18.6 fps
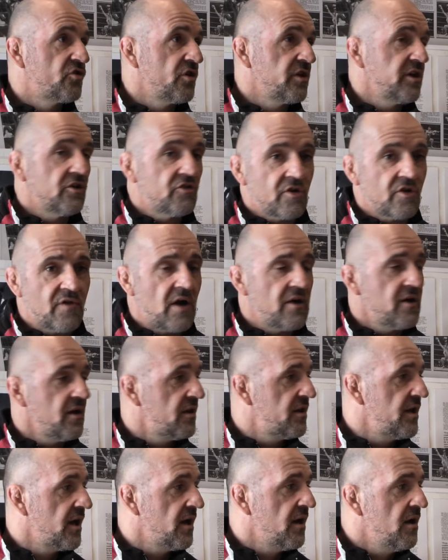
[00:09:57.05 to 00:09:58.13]
sudden you turn around and
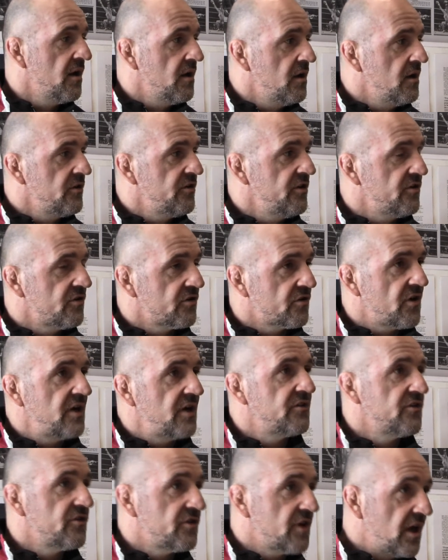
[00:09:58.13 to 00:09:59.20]
you think, Jesus
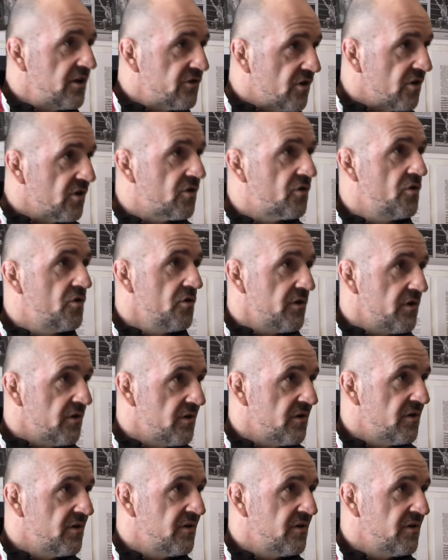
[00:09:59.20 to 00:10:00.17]
Christ, this guy's got good,